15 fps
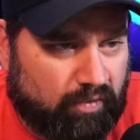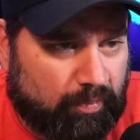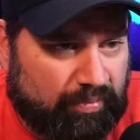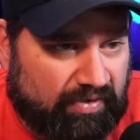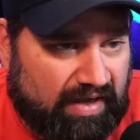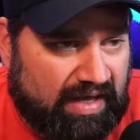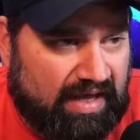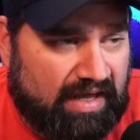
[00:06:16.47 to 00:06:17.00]
of her
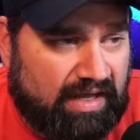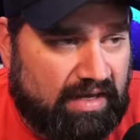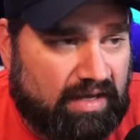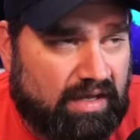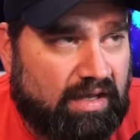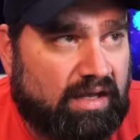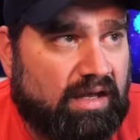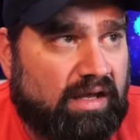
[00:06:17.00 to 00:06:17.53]

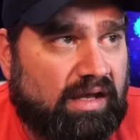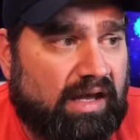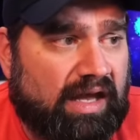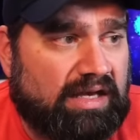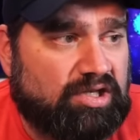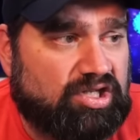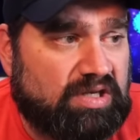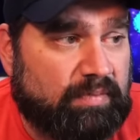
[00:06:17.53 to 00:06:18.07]
plan.
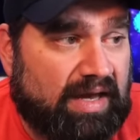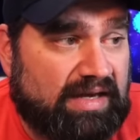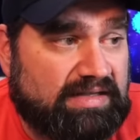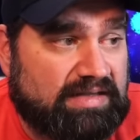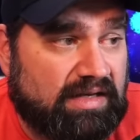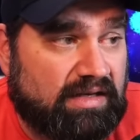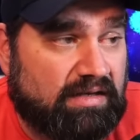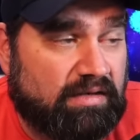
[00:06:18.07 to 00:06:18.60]
And she
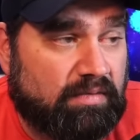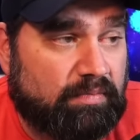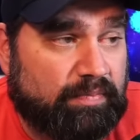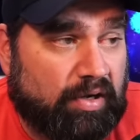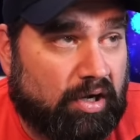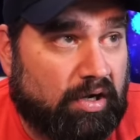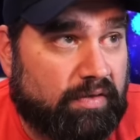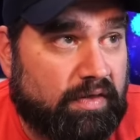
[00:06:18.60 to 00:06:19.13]
makes it
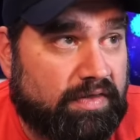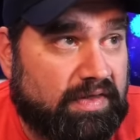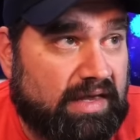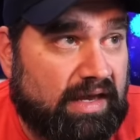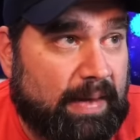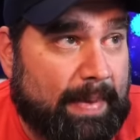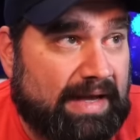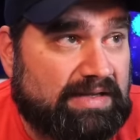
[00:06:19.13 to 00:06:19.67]
part of the
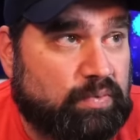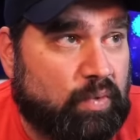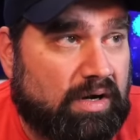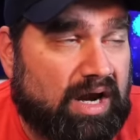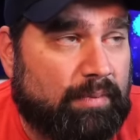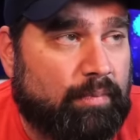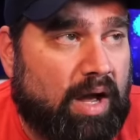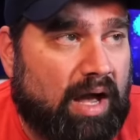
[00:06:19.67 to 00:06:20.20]
thing. And that's
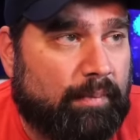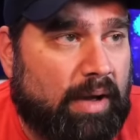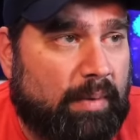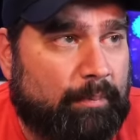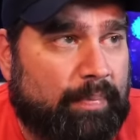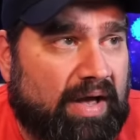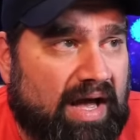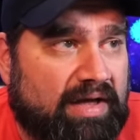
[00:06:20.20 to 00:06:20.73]
where
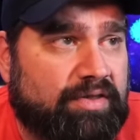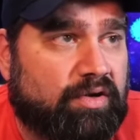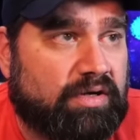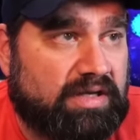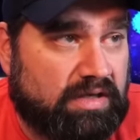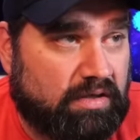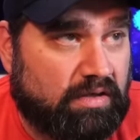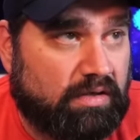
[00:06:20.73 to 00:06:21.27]
I'm bothered
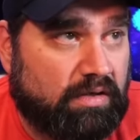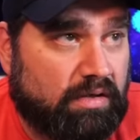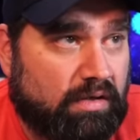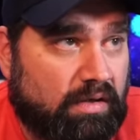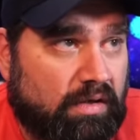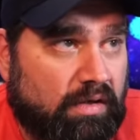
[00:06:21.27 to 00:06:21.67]
here